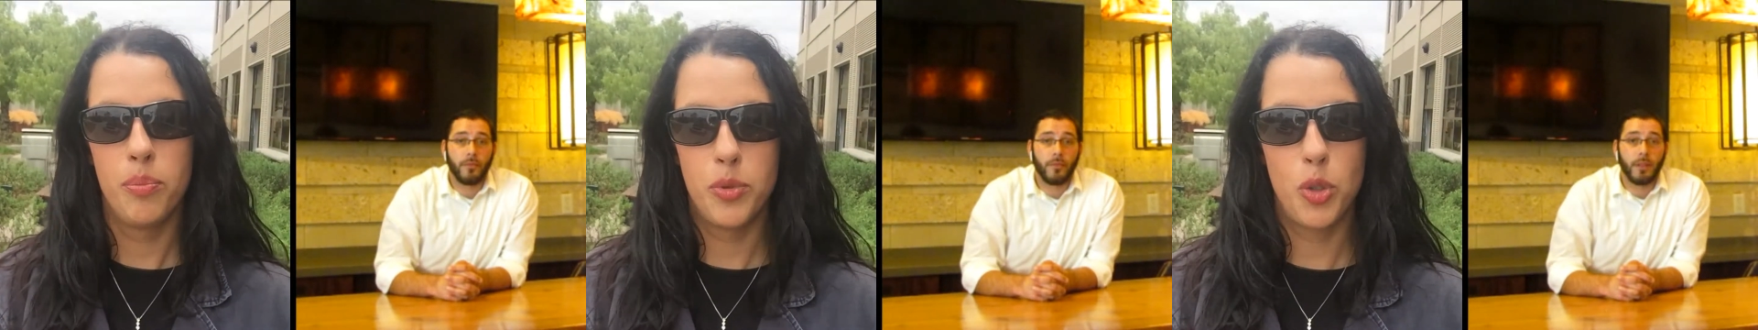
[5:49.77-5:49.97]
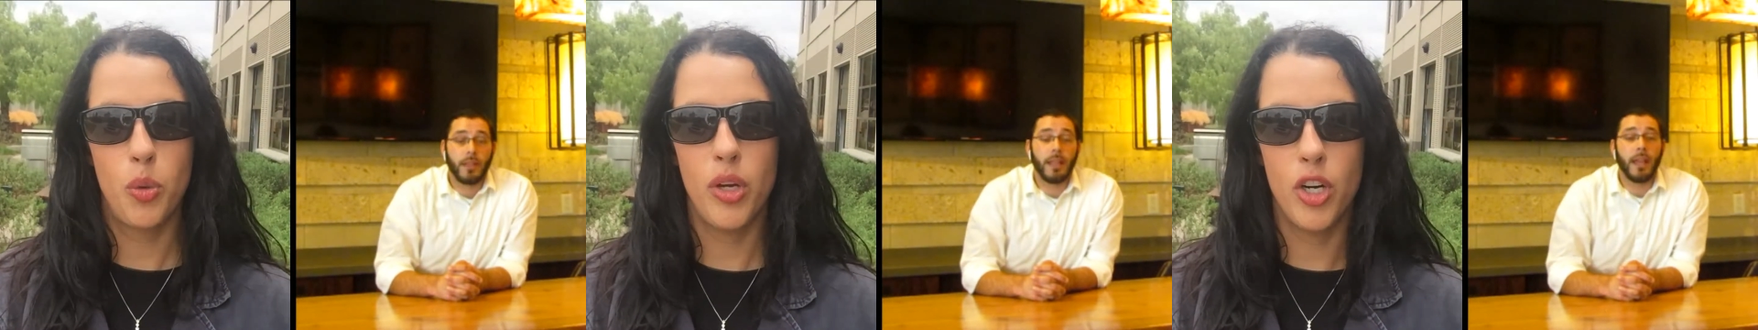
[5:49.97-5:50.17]

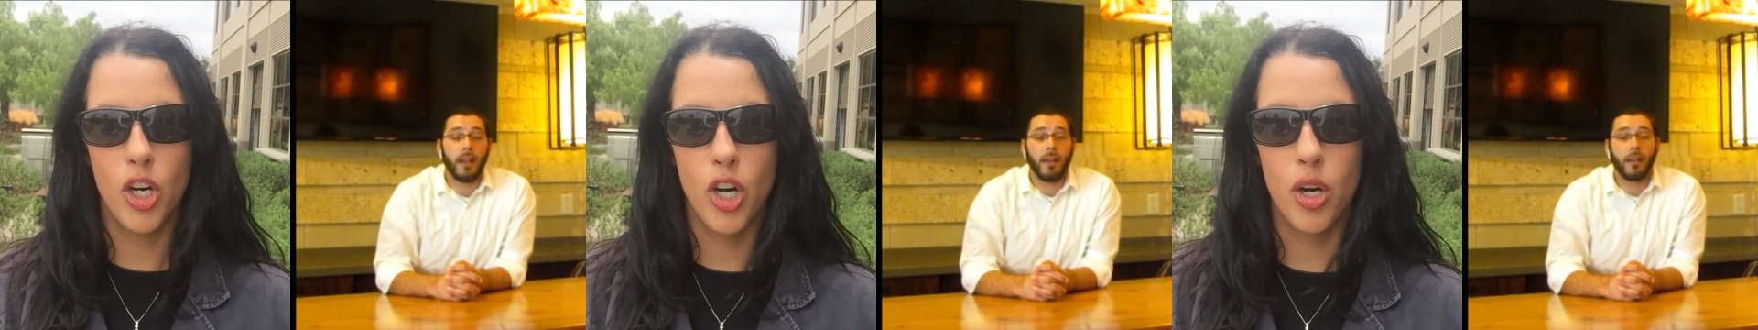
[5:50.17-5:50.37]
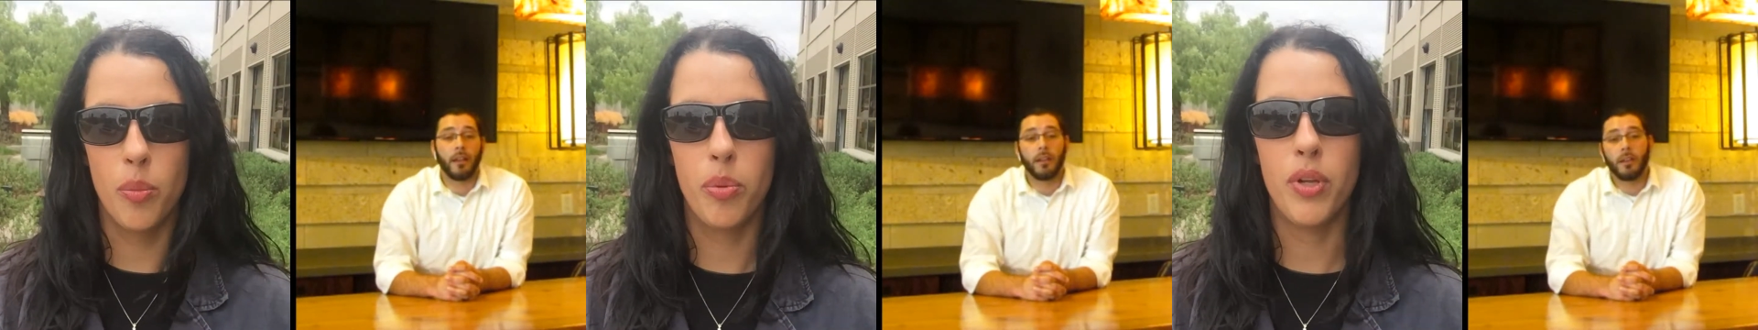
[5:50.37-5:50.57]

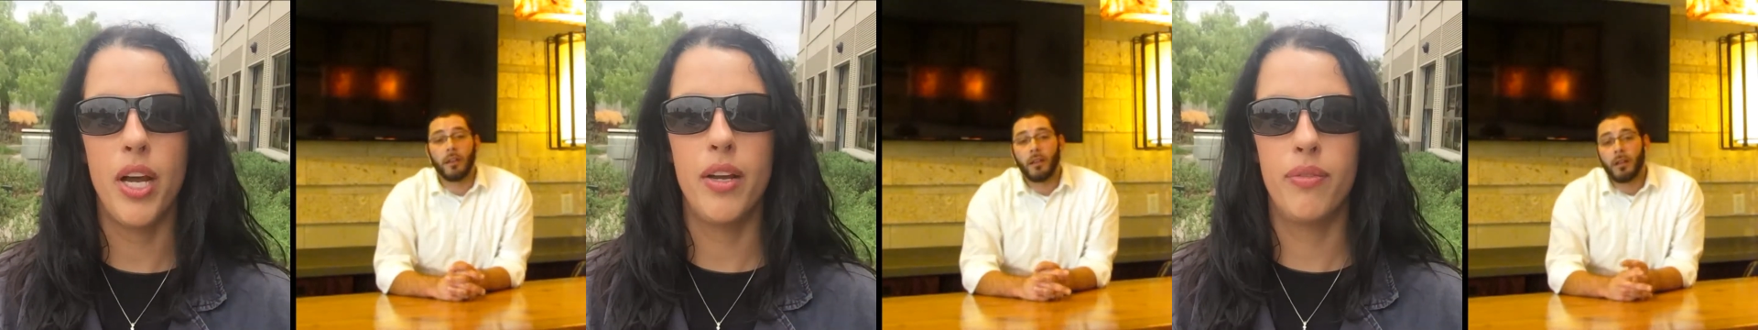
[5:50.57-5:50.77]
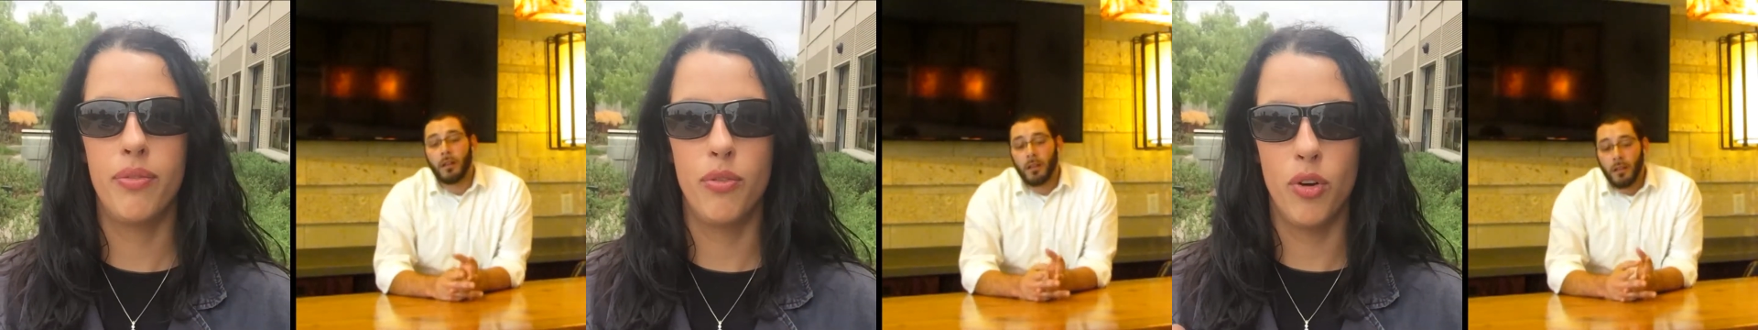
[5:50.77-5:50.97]
Speaker 1: Twitter yeah.
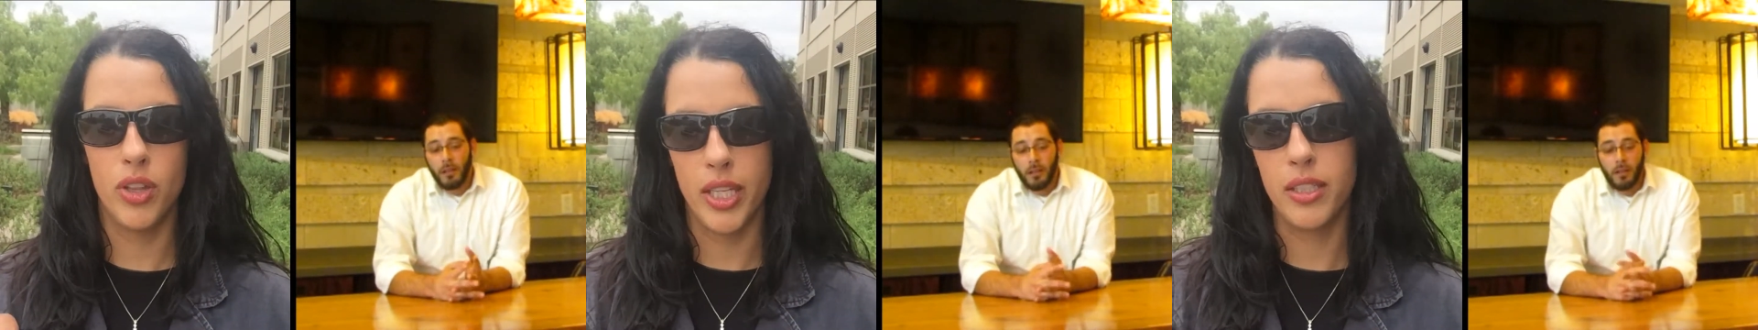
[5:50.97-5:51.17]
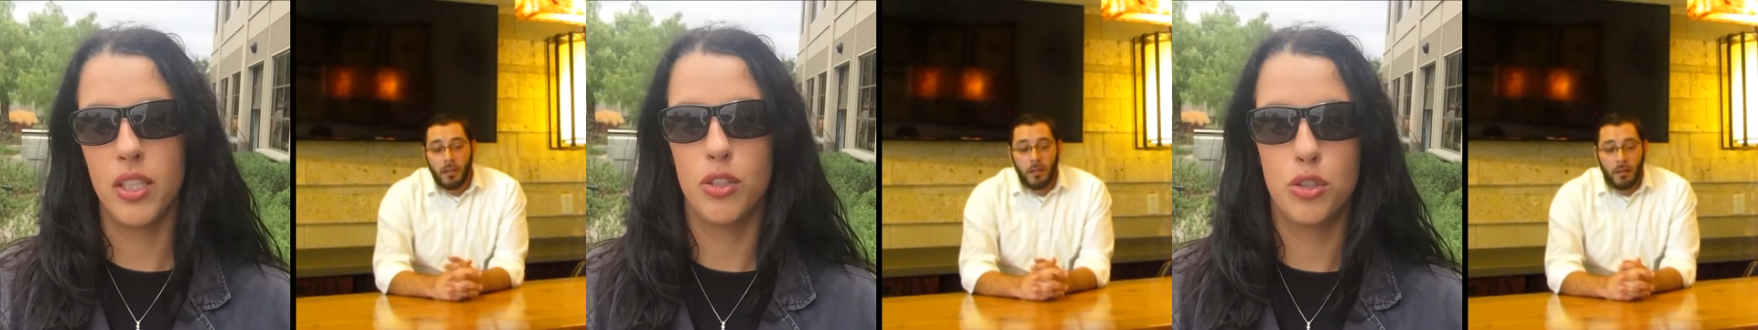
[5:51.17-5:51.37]

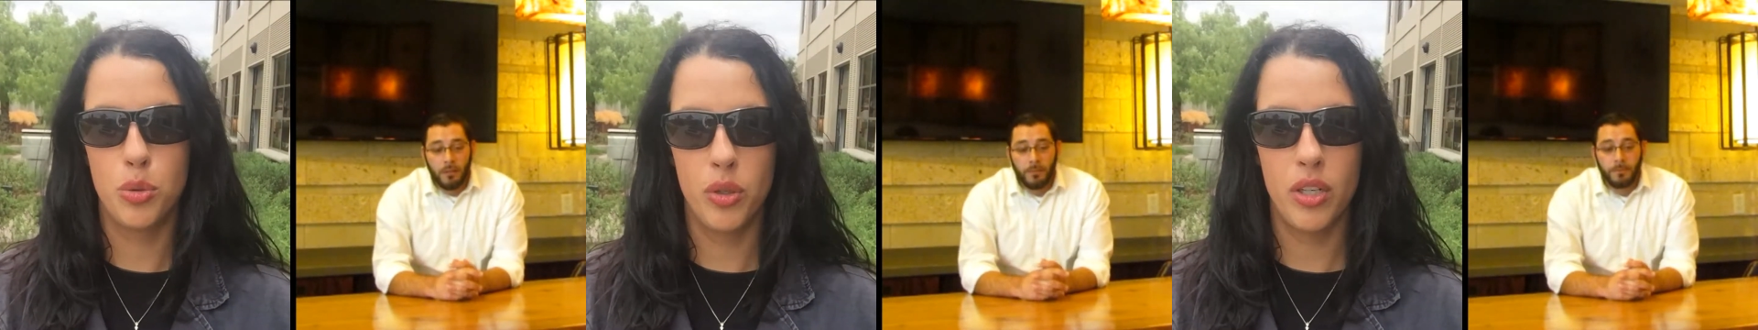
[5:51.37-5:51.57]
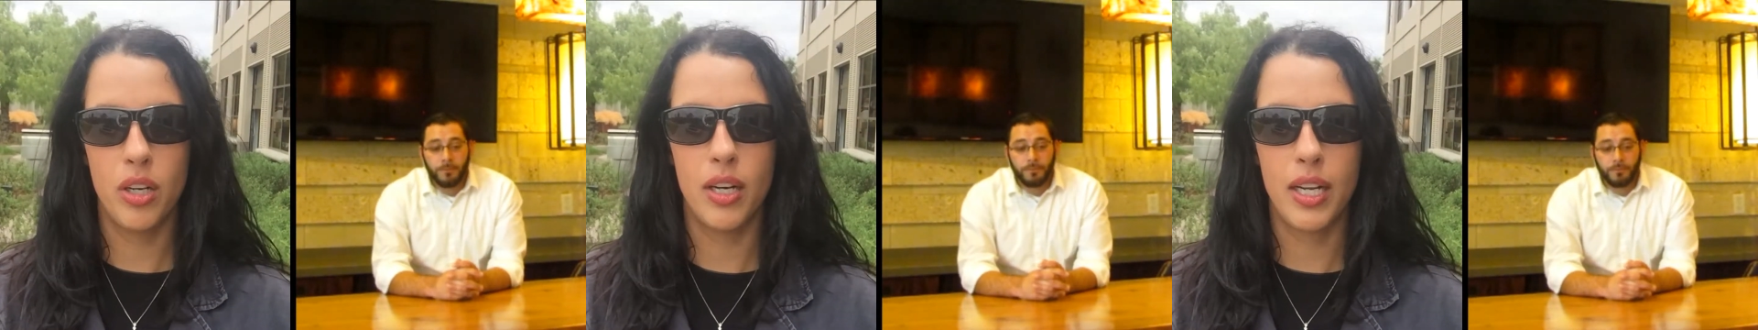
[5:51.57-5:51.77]
platform, like their
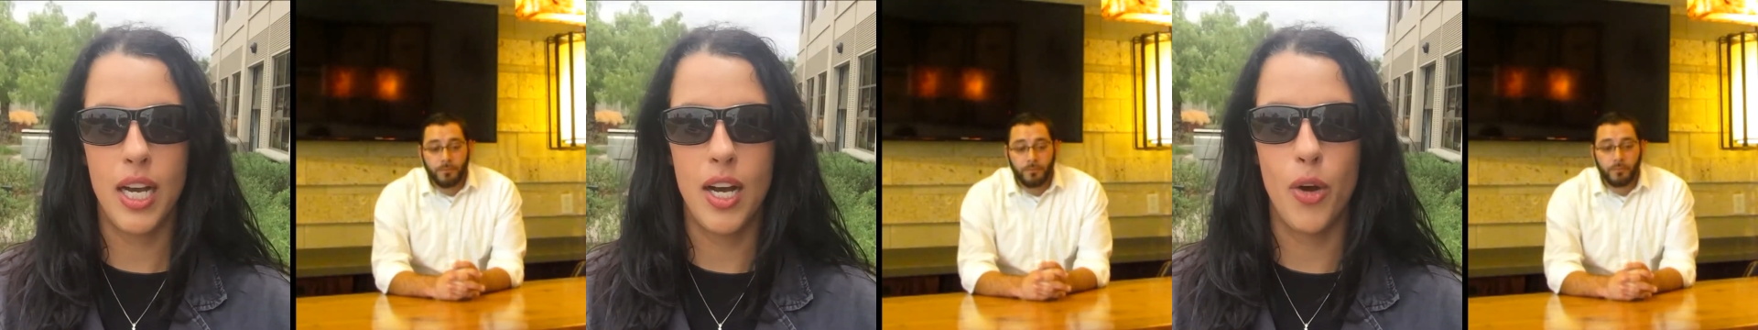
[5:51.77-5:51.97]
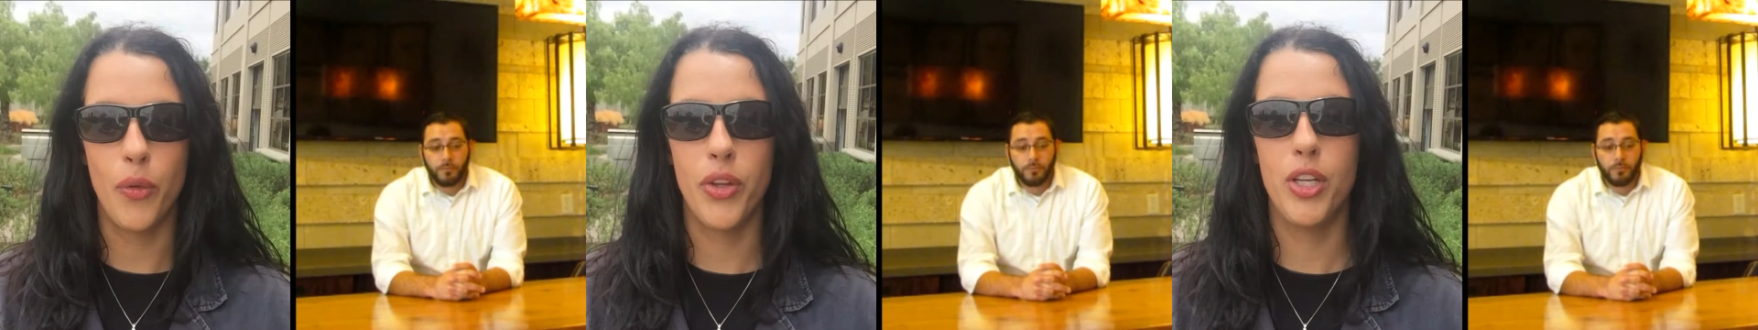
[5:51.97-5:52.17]
Twitter
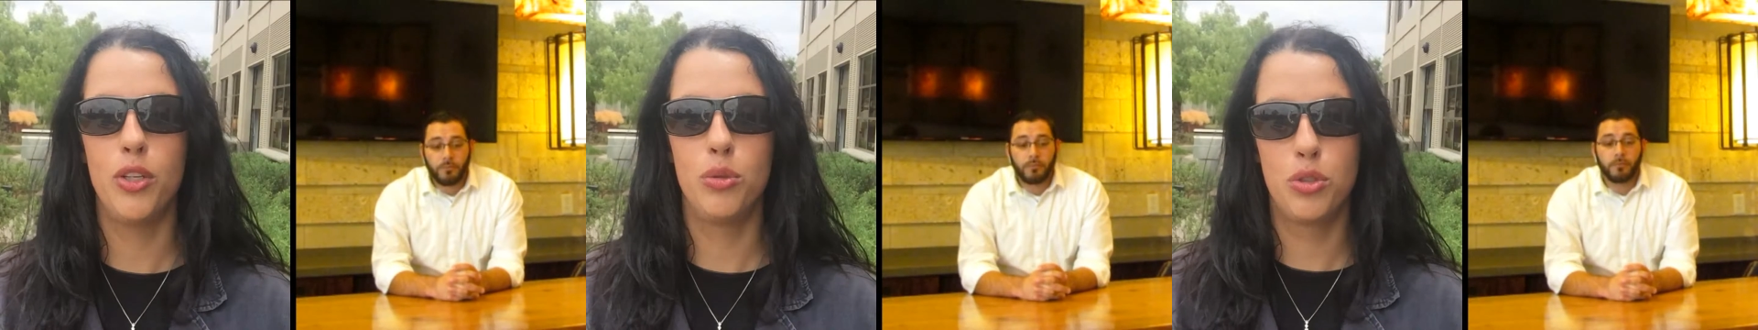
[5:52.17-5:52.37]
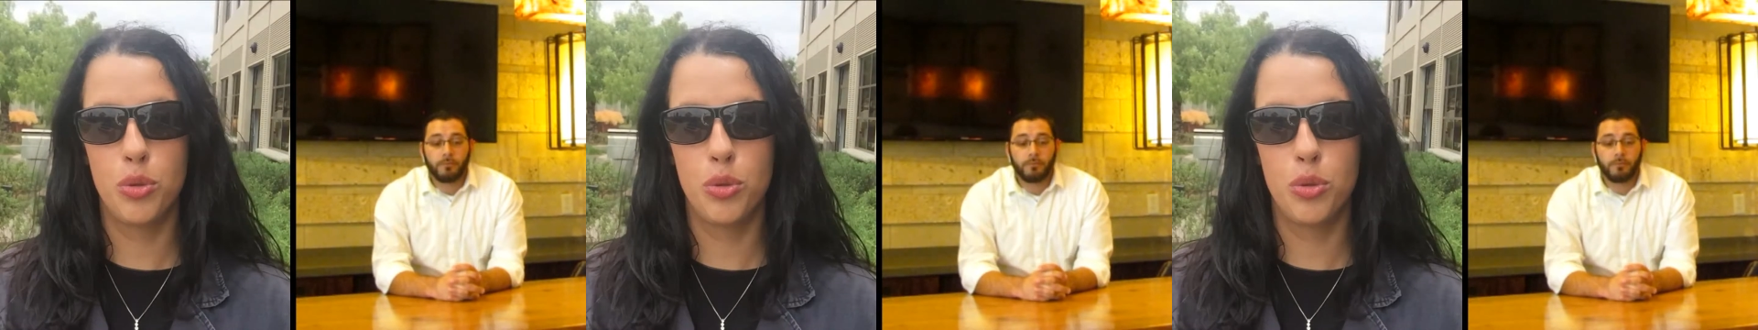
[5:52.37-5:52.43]
account, then you